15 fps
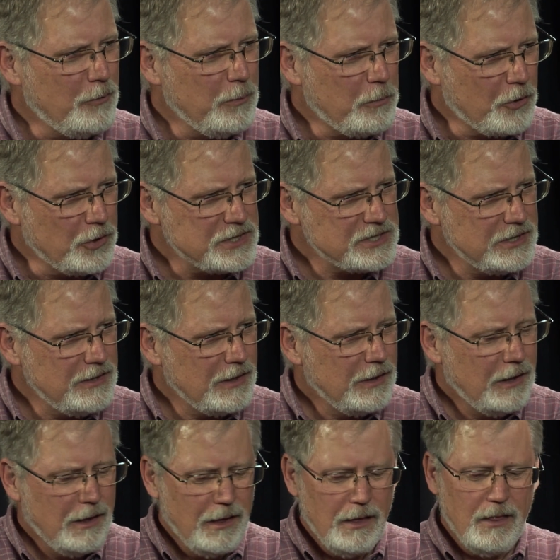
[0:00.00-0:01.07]
person,
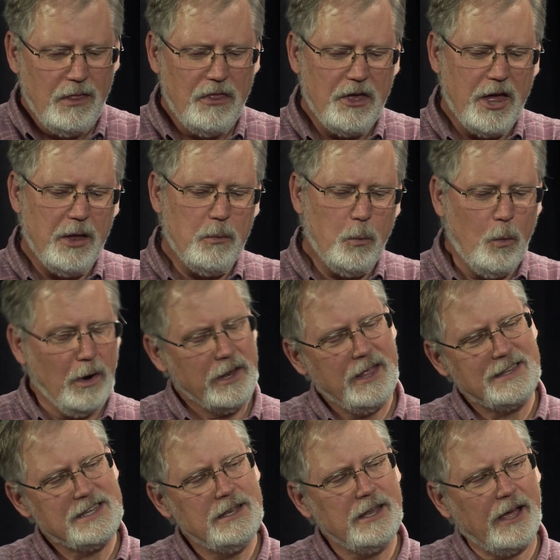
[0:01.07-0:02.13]
then what
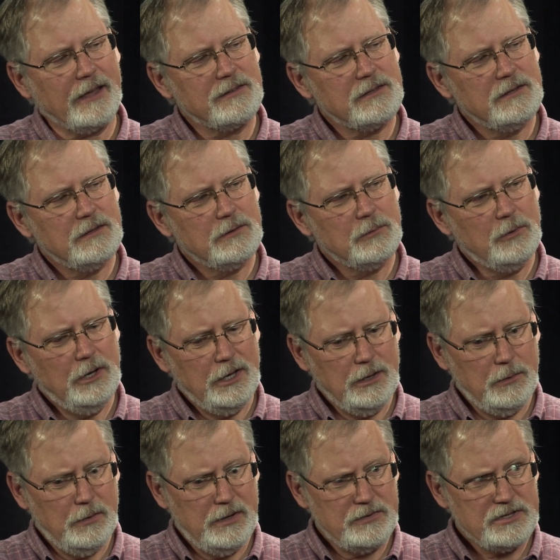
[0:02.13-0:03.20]
gets indexed? Well,
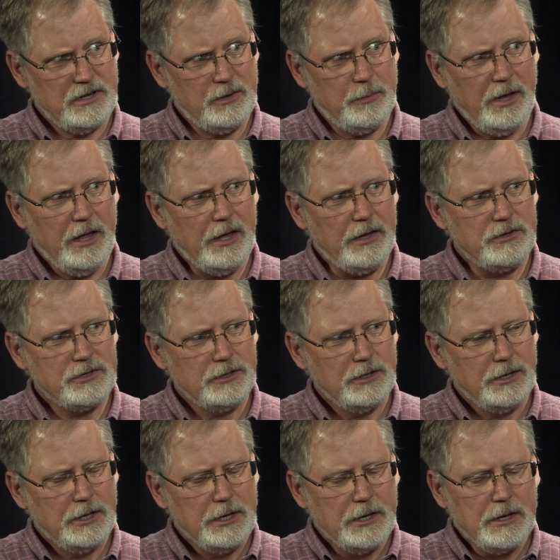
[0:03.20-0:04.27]
whatever's on the page.
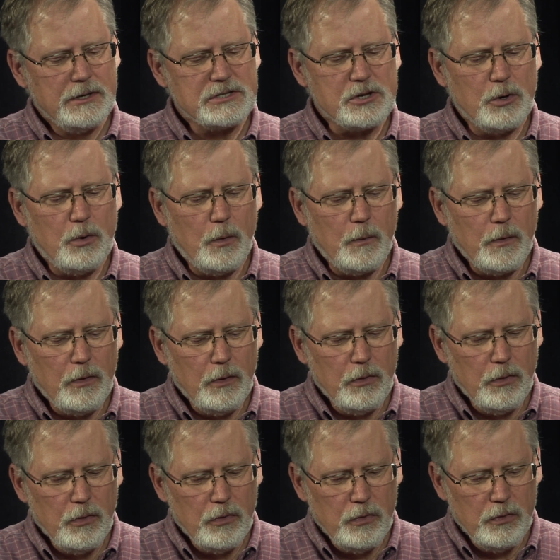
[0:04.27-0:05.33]
So
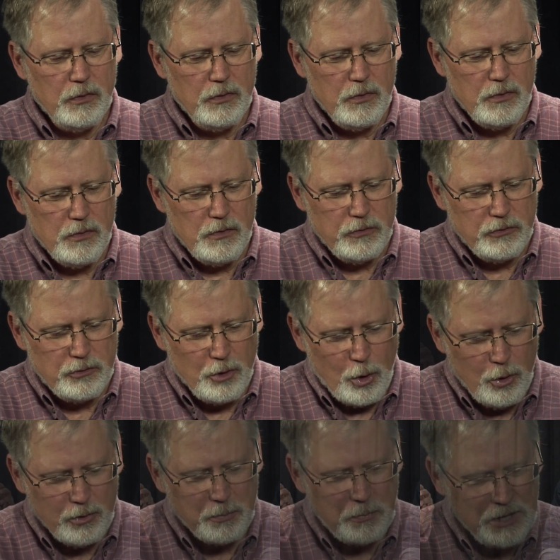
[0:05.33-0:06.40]

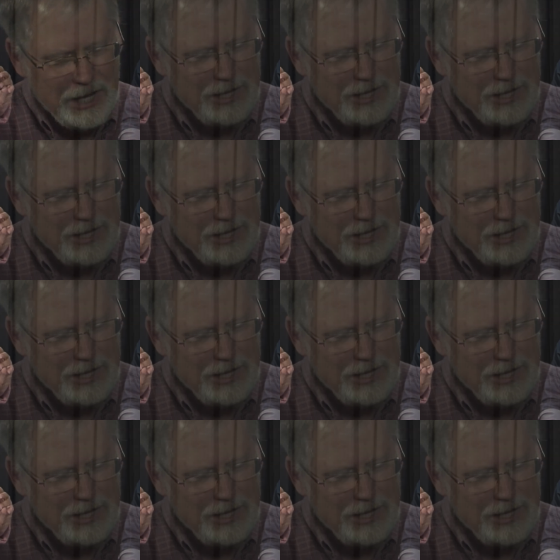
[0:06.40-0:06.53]
don't be